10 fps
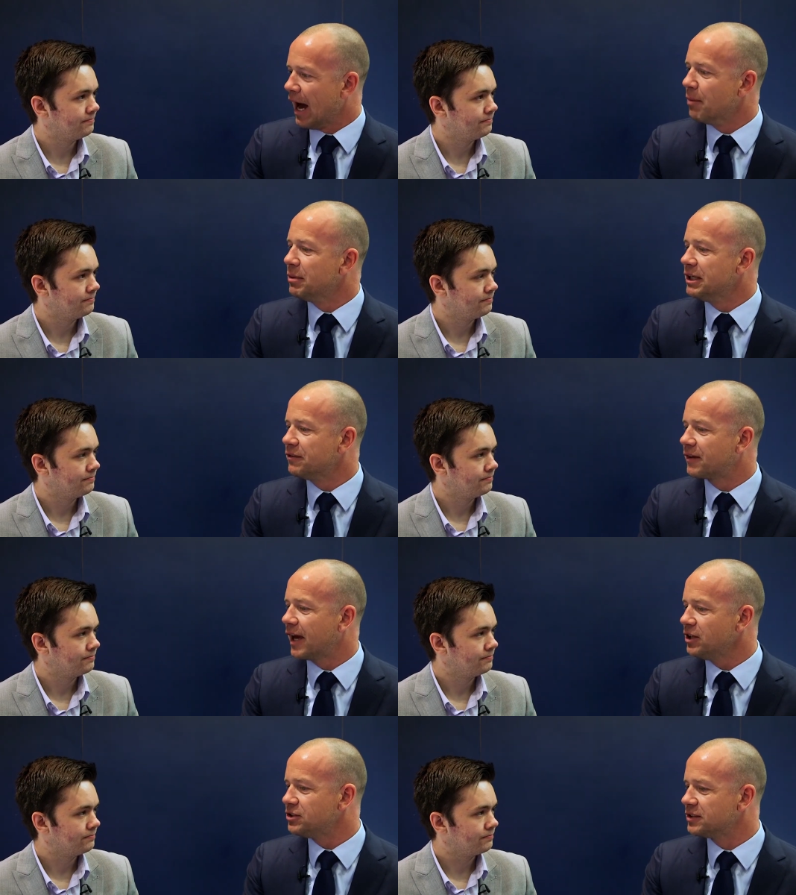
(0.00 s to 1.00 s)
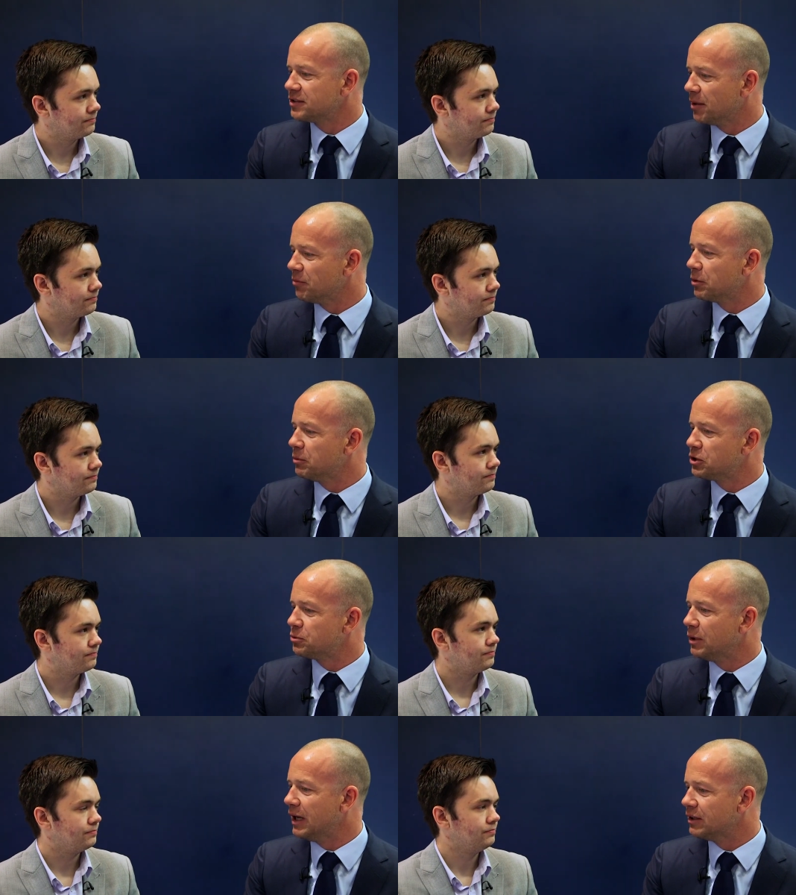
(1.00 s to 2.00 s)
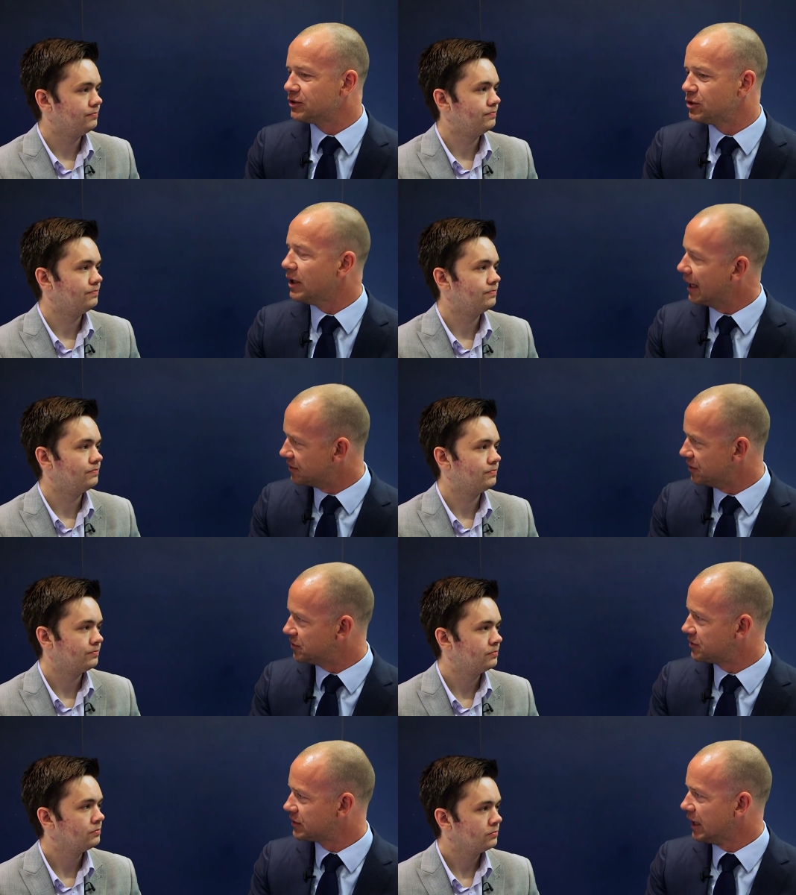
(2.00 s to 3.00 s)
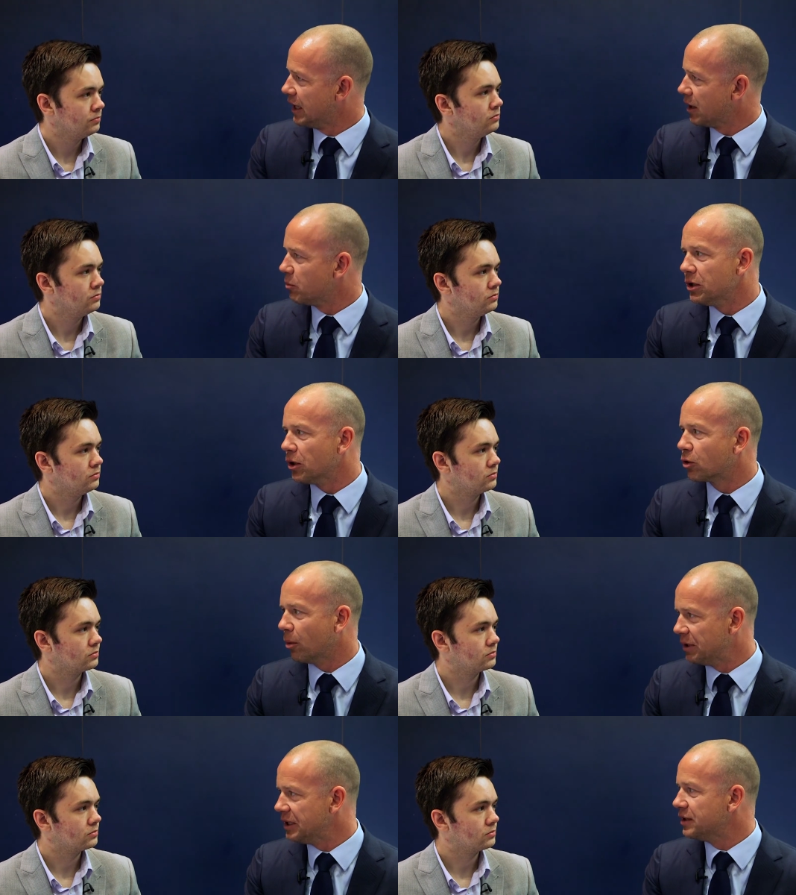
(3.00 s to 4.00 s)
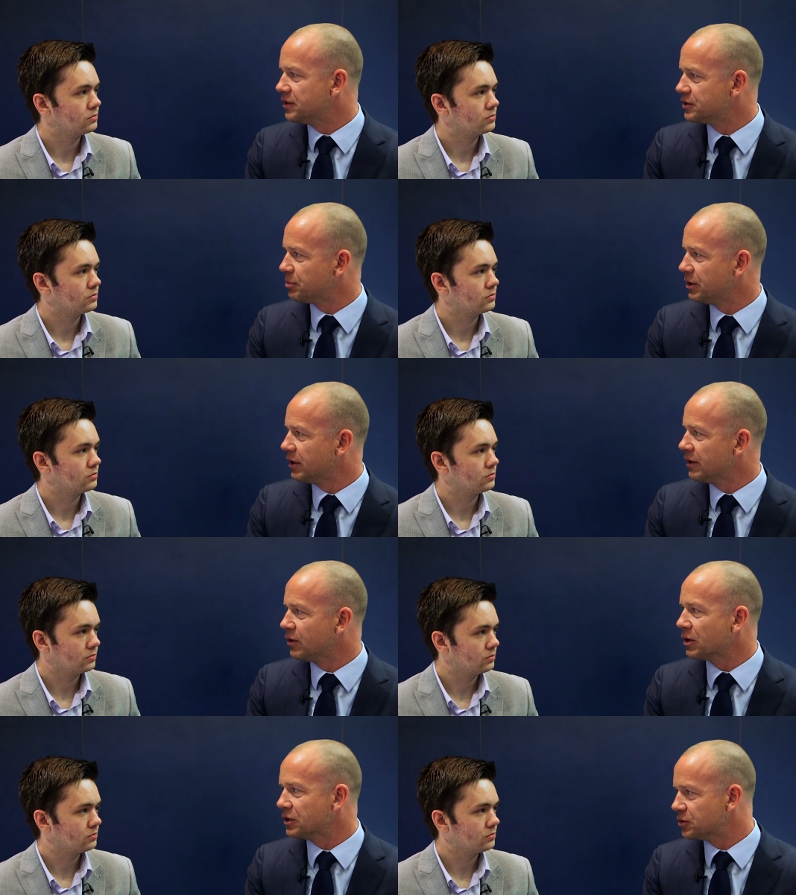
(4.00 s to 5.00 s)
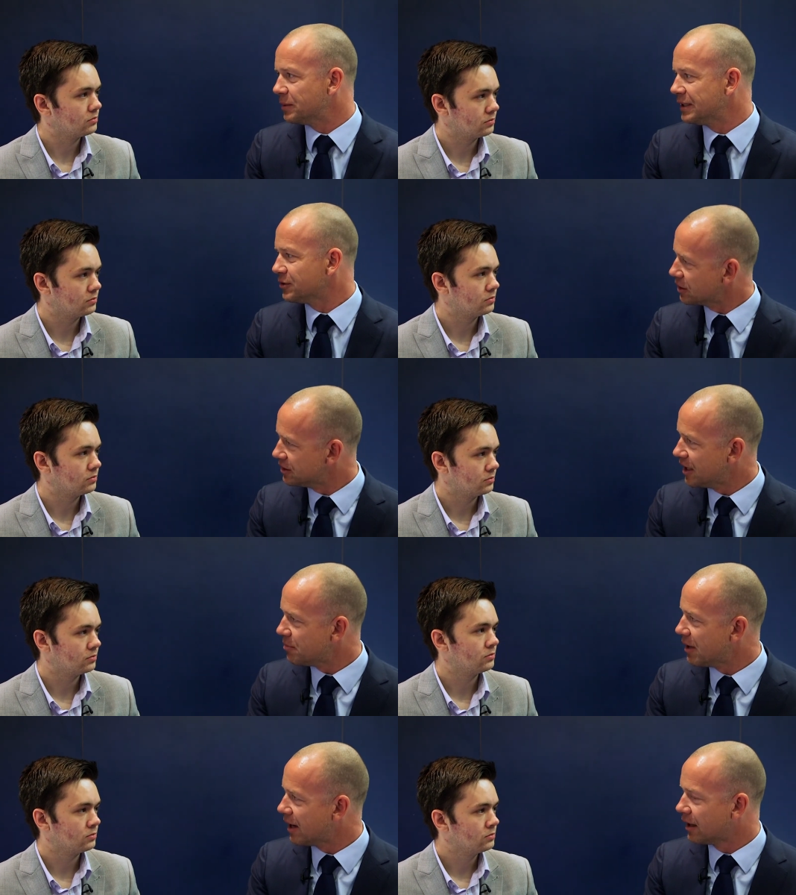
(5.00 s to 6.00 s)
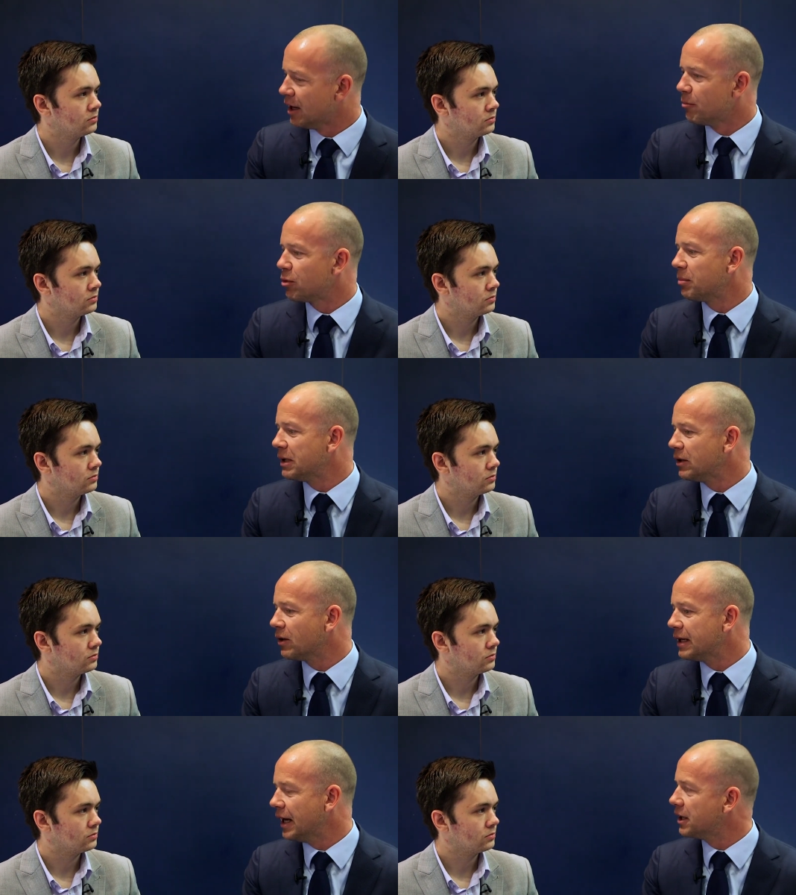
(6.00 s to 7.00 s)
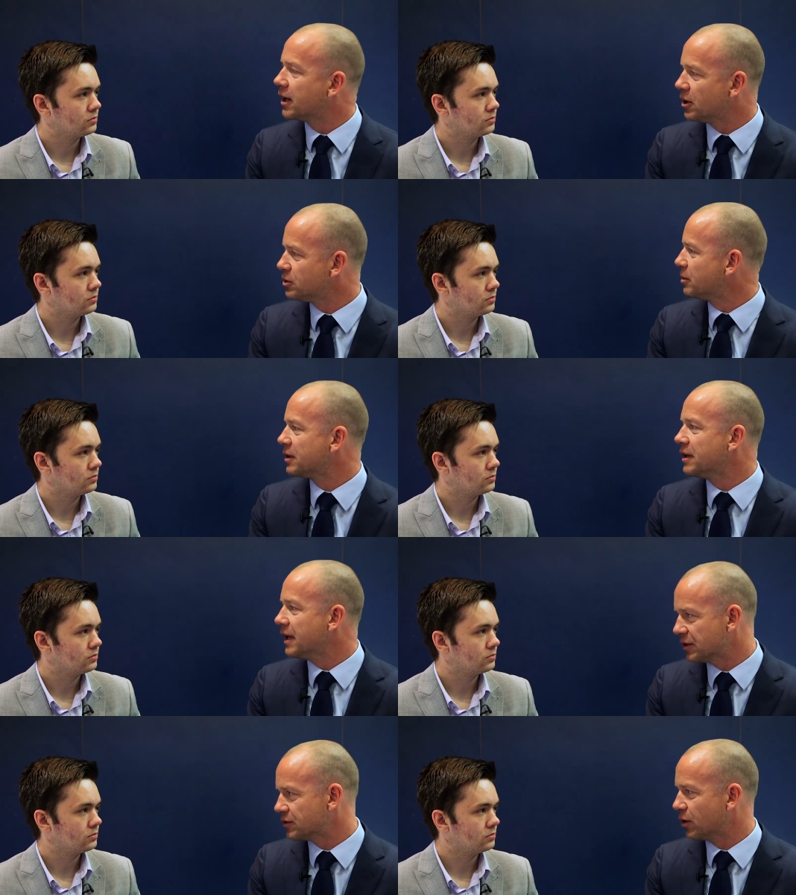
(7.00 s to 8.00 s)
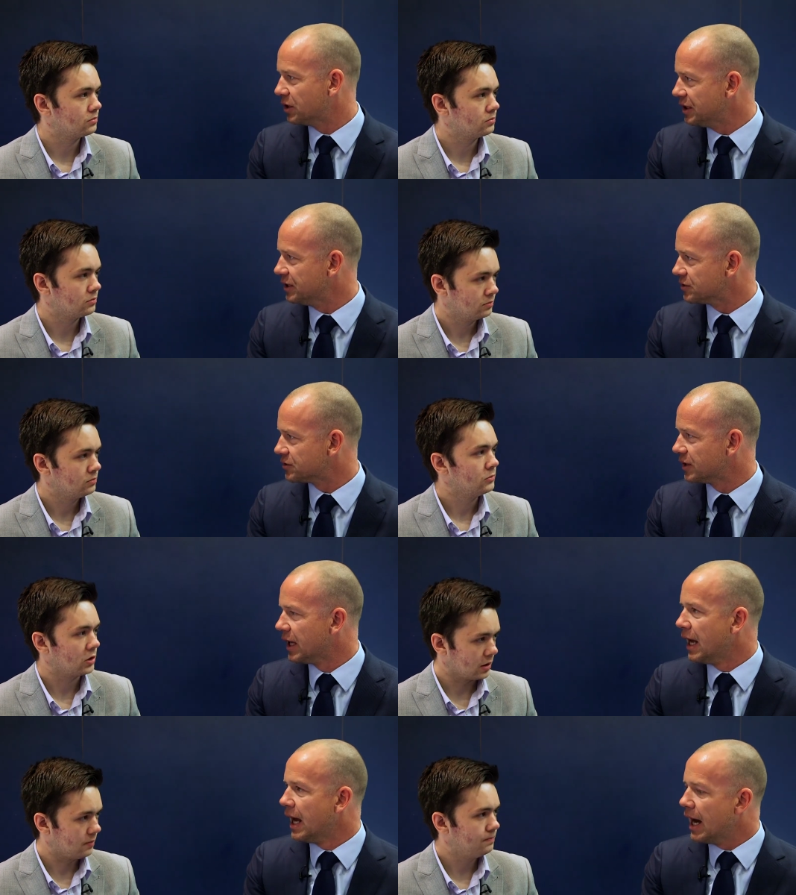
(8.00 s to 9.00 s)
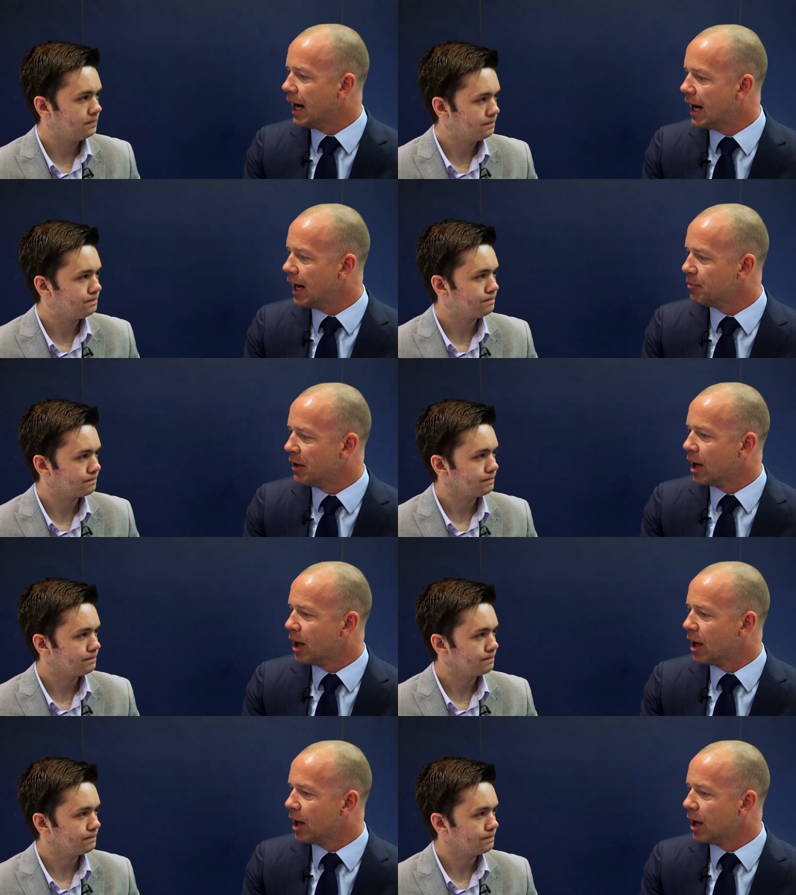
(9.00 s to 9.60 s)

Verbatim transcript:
Speaker 1: I believe cash is something which will still exist. It will not completely disappear, not in Sweden, not in Denmark, probably not in any country within the next 30 years. Um,